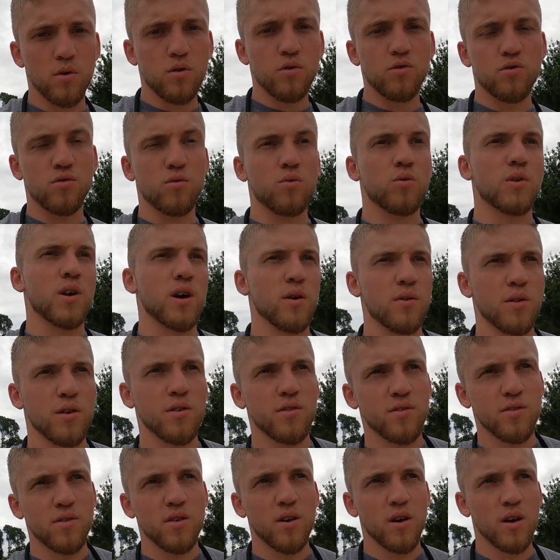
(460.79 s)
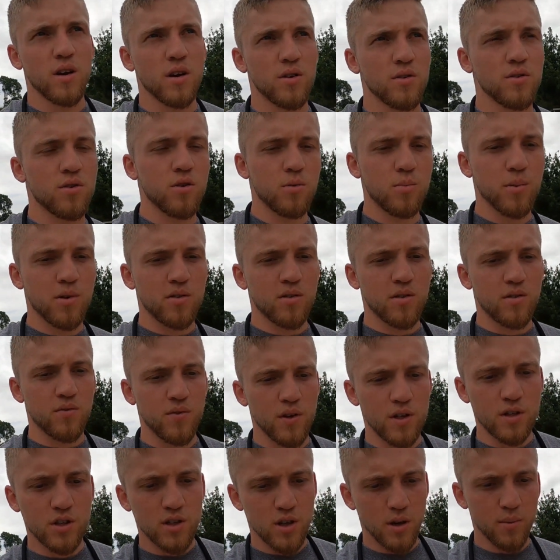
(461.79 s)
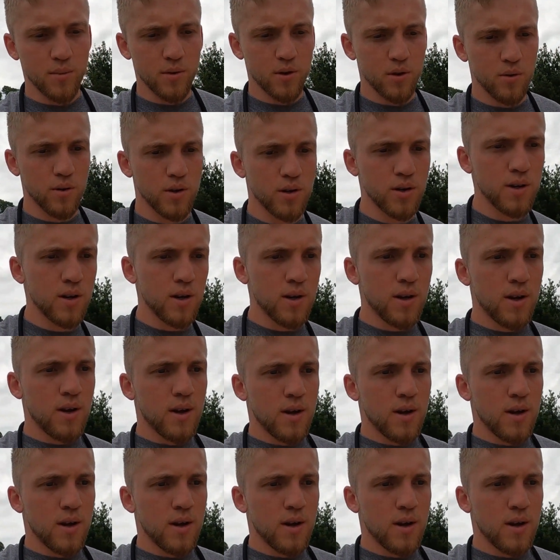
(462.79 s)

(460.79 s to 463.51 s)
who's sorting out this new business venture that we're doing.